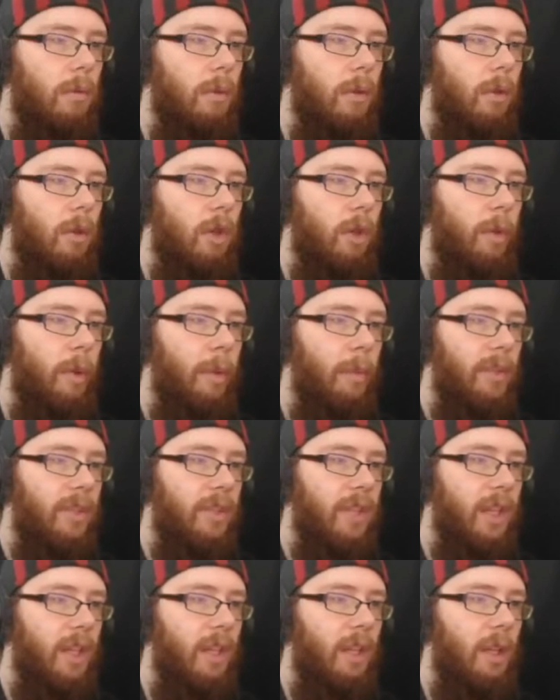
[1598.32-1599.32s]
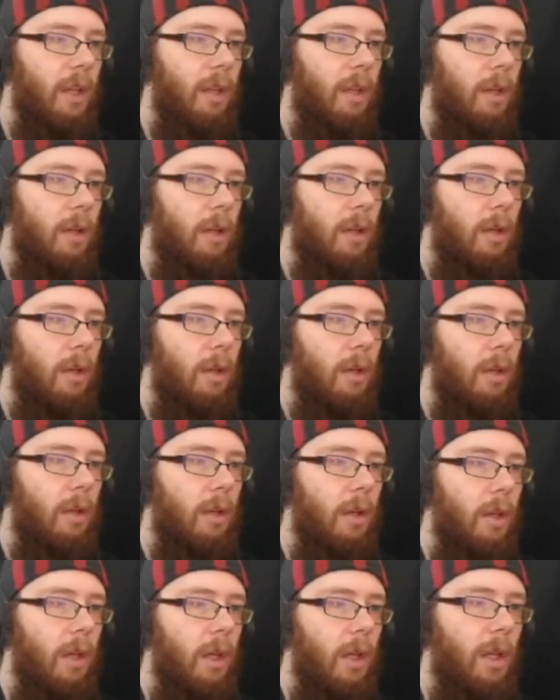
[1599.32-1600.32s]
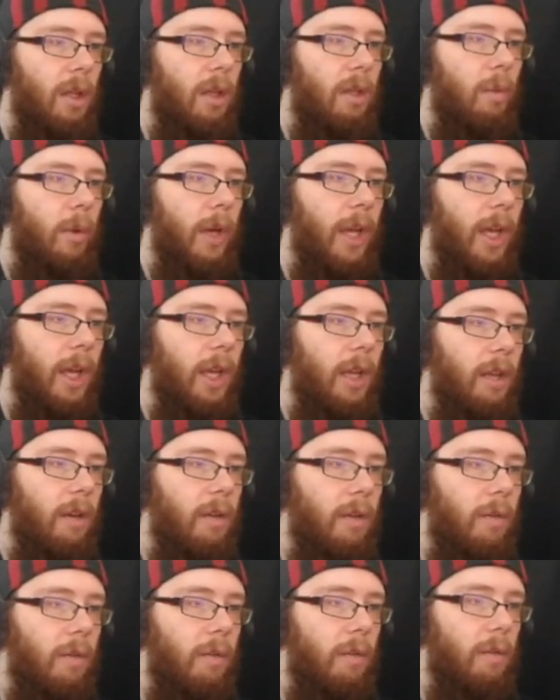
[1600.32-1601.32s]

Or am I mistaken? Either way, I can...